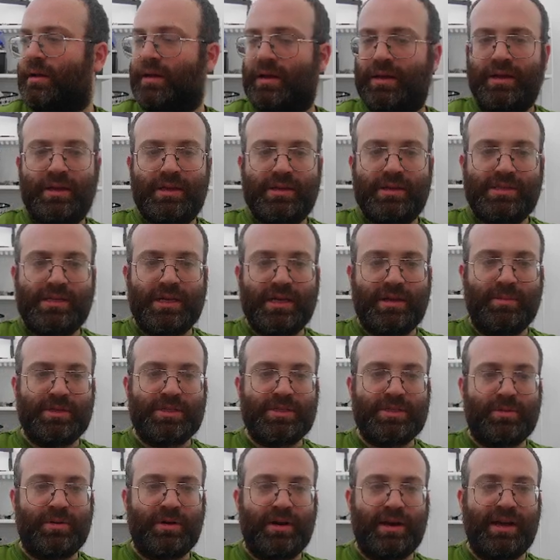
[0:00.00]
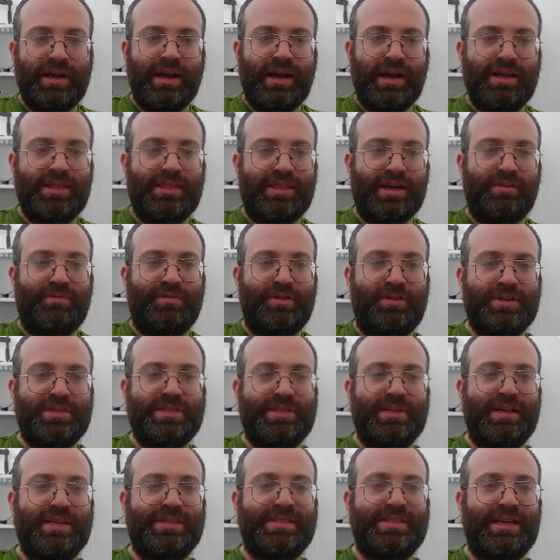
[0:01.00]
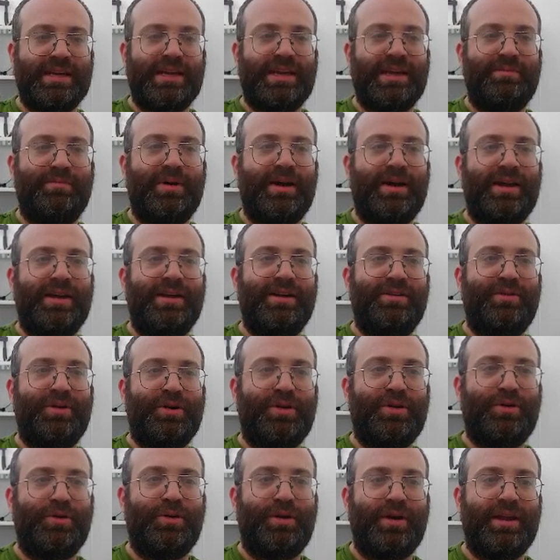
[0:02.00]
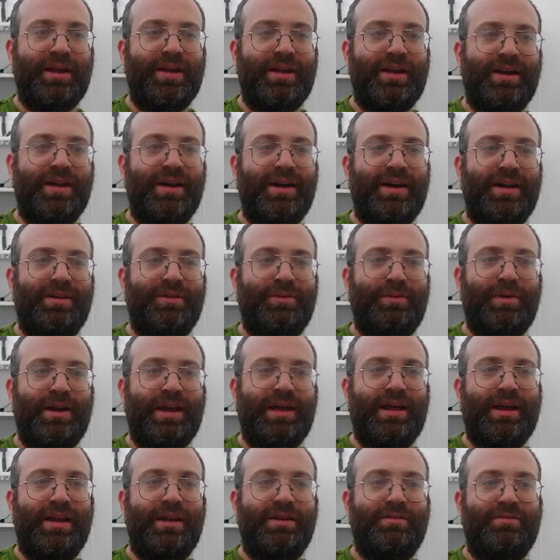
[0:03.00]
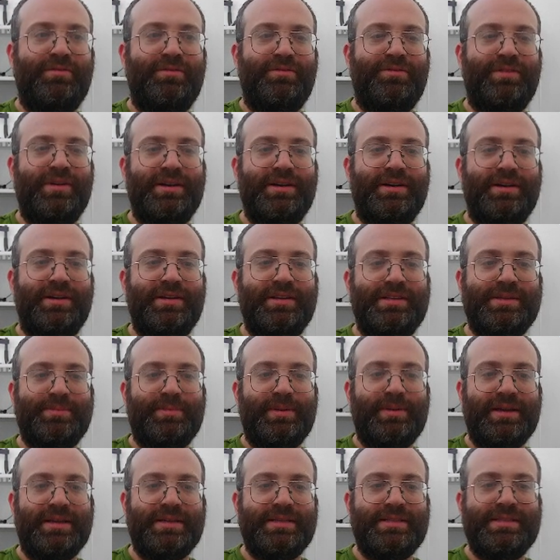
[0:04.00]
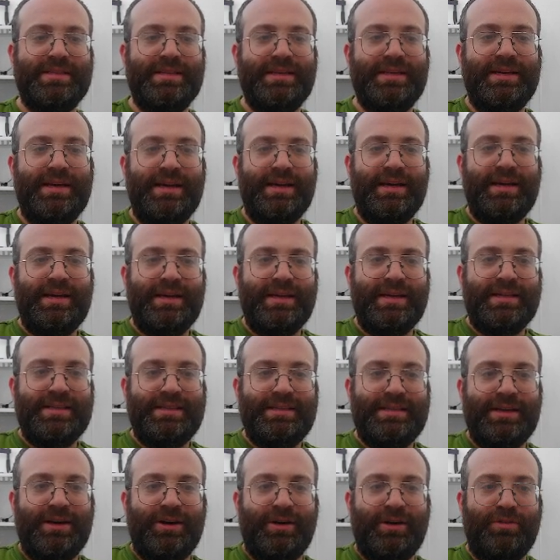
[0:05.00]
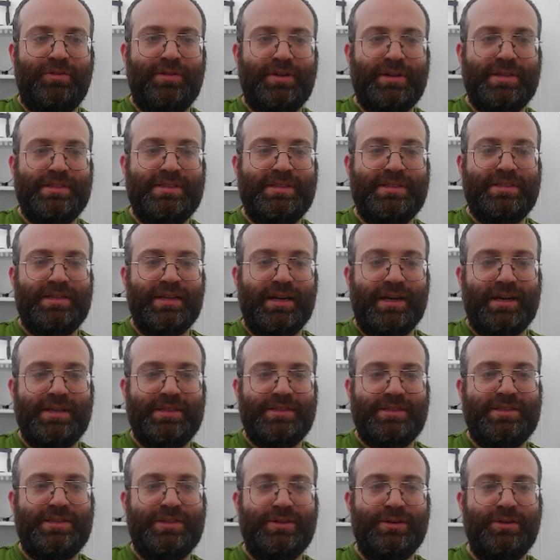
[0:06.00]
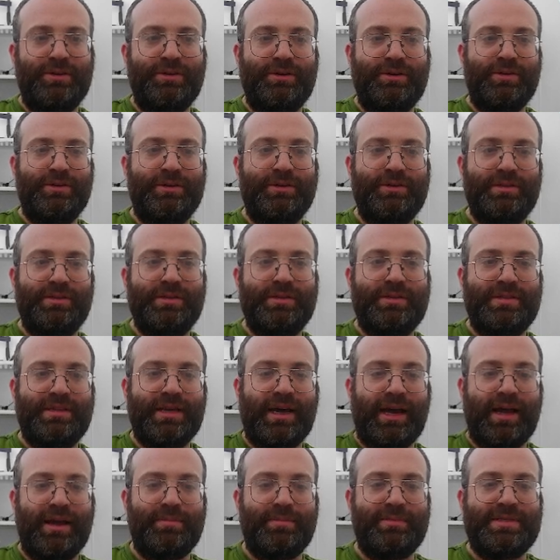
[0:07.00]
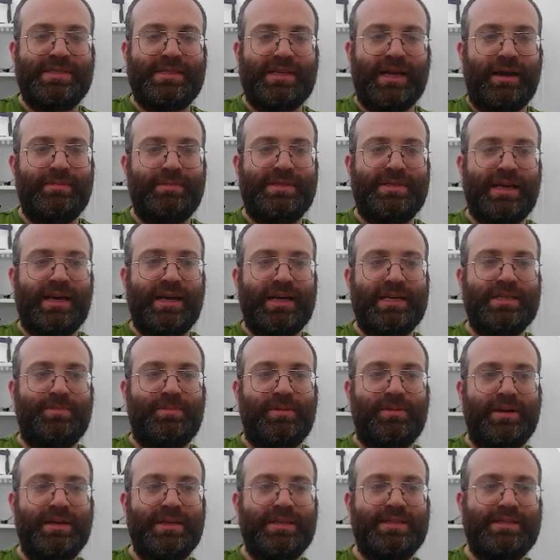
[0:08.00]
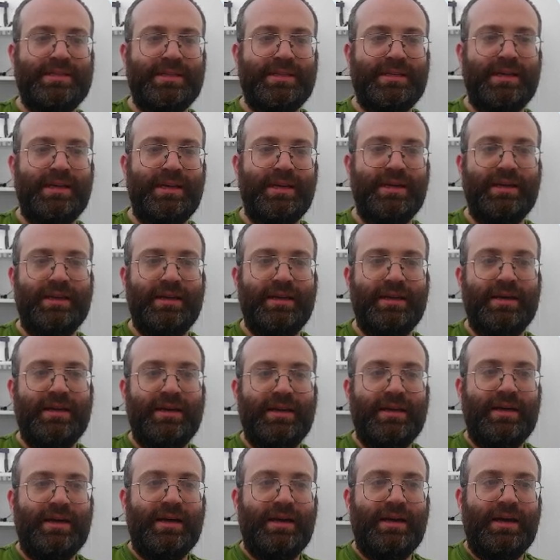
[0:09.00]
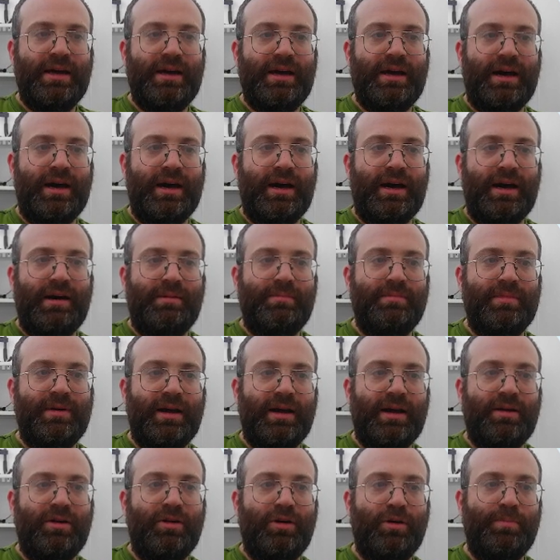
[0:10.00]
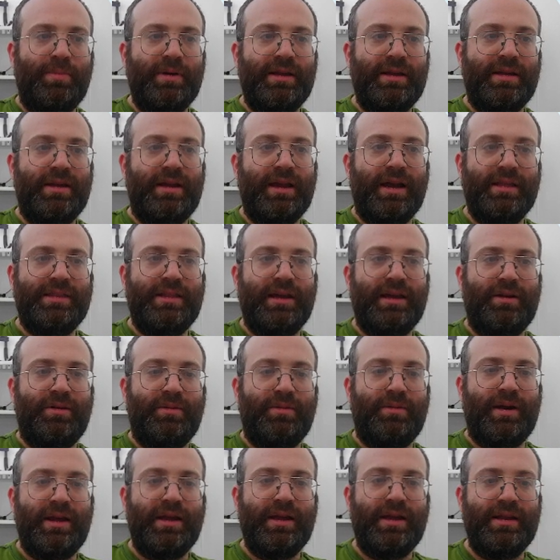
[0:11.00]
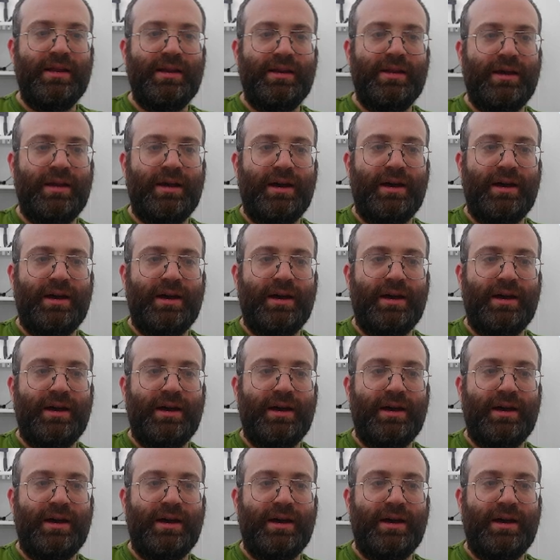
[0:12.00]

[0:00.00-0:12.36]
Sigma squared. I thought for a second my recording ran out of space. Over 2 times time to expiry is t. I hope I got that right.